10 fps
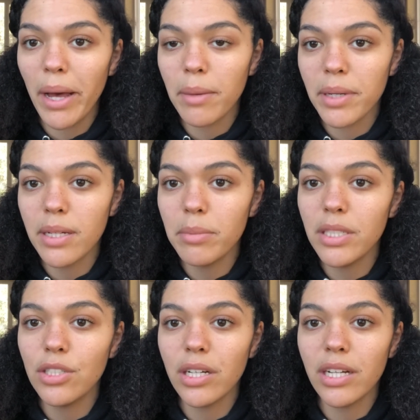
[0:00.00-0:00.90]
I'm going to be
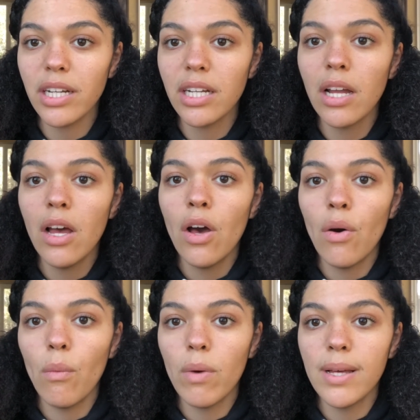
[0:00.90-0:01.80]
sharing
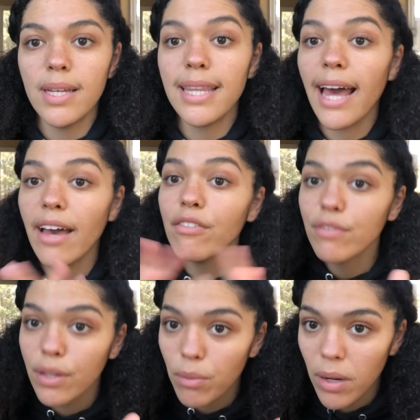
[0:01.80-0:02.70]
with
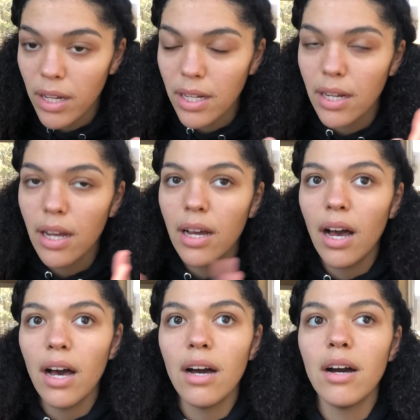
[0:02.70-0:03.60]
everyone
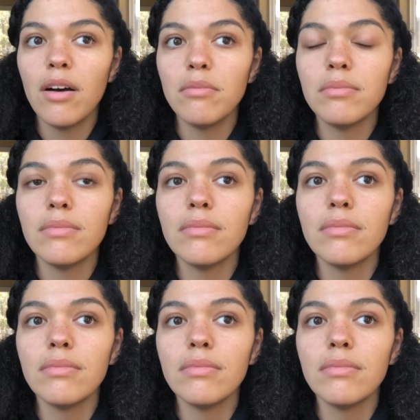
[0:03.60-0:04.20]
um,